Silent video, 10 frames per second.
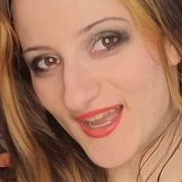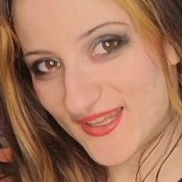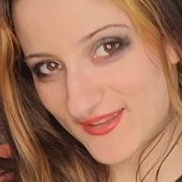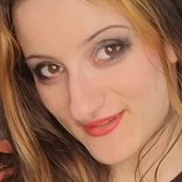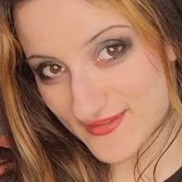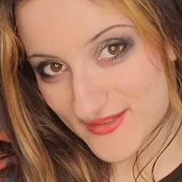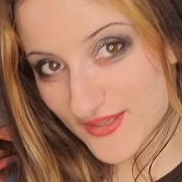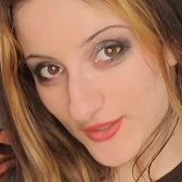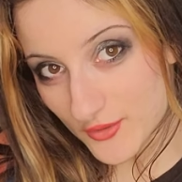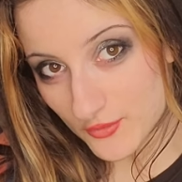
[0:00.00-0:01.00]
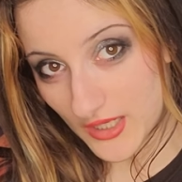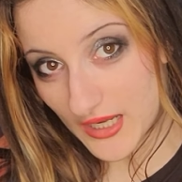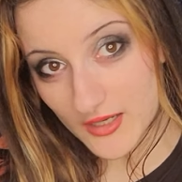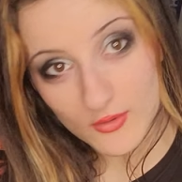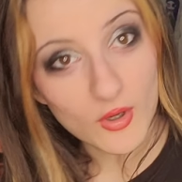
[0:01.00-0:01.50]
I didn't see you.
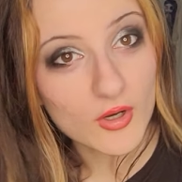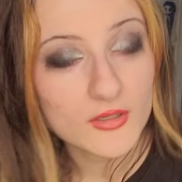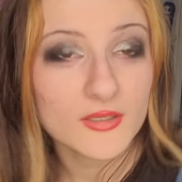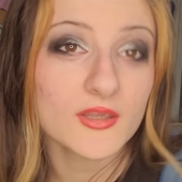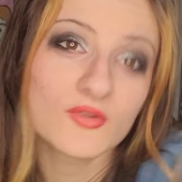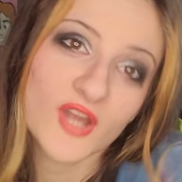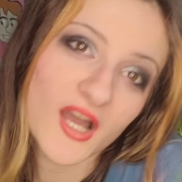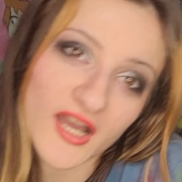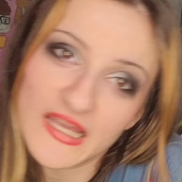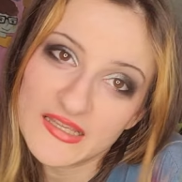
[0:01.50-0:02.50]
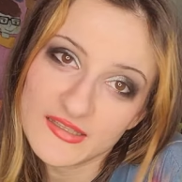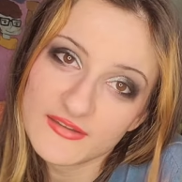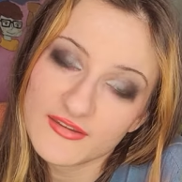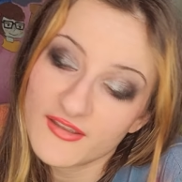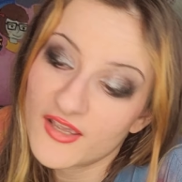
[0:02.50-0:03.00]
How are you guys?